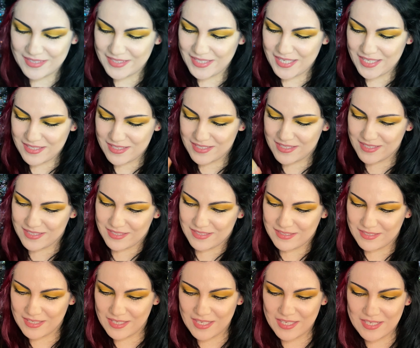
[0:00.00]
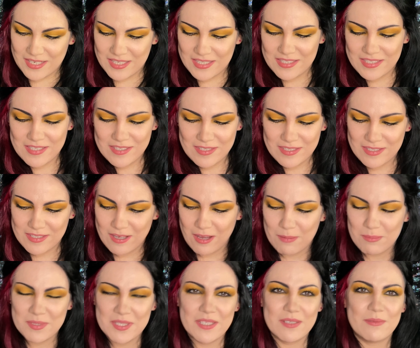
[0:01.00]
yes. And I just
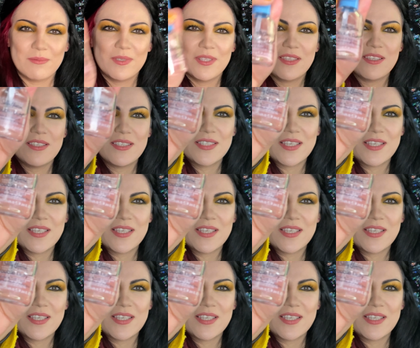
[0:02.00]
topped it with this